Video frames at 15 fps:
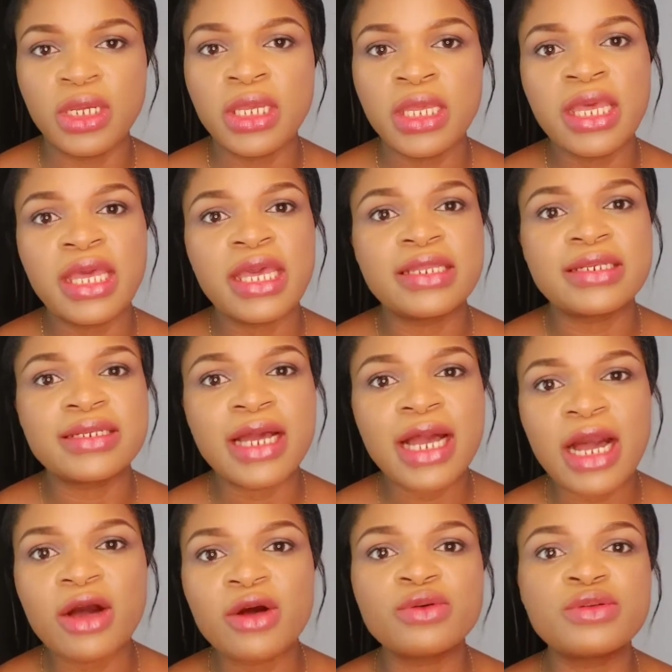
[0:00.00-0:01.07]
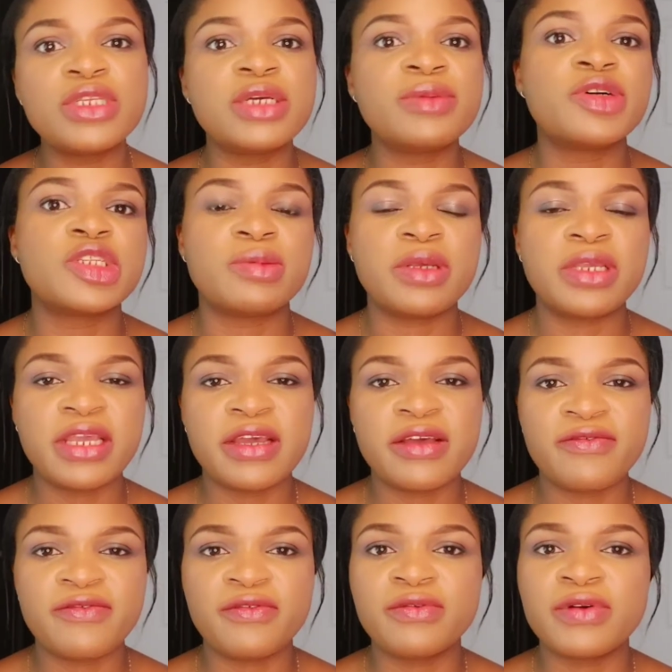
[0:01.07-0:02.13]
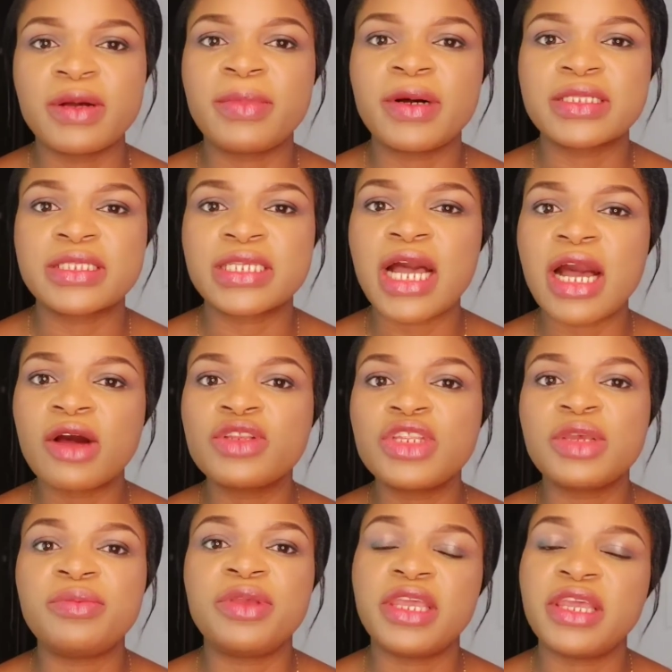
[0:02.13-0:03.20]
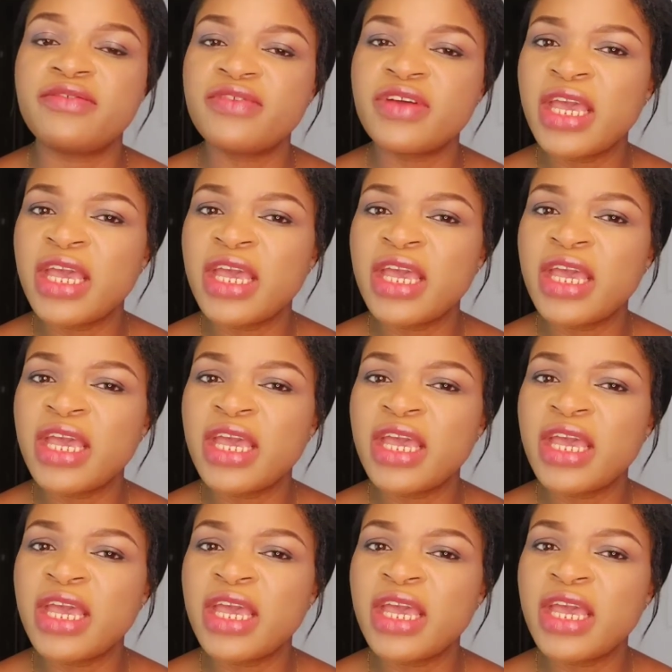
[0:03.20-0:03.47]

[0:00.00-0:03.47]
and how they must be careful about how they behave,